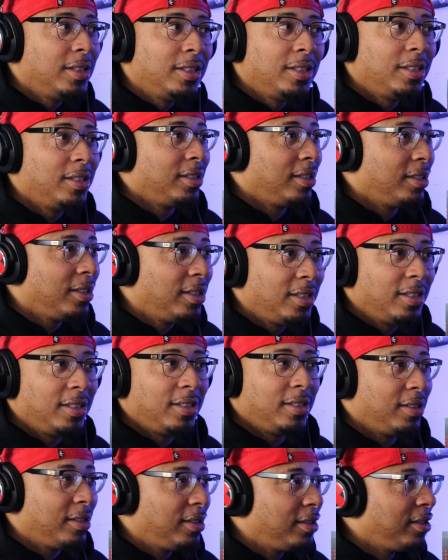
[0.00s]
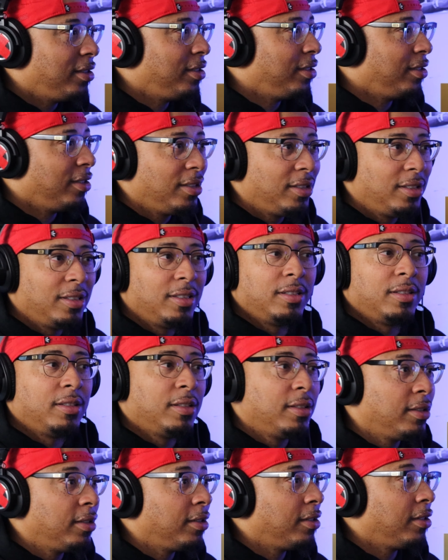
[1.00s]
Christian, turn all the
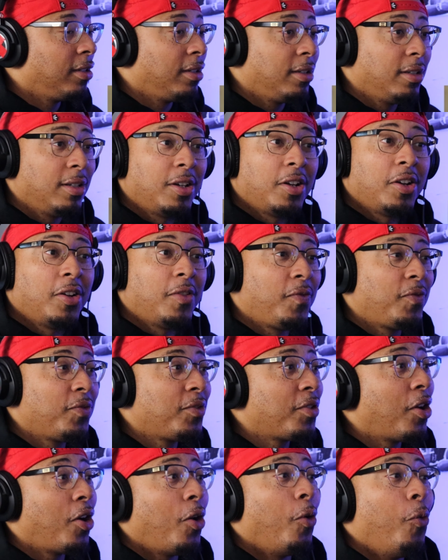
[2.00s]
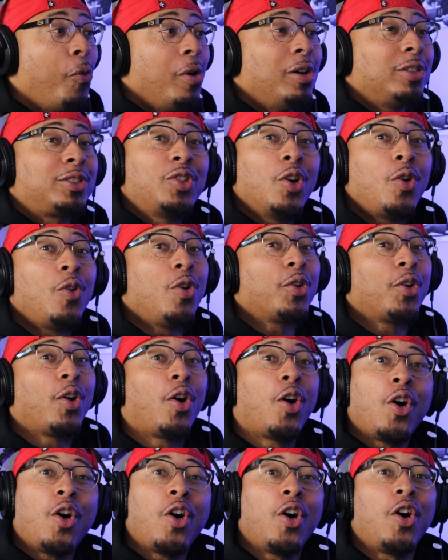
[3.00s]
fucking lights up. Let me see what's going
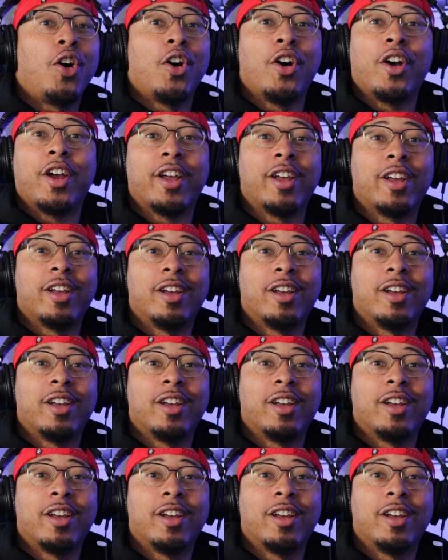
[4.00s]
on.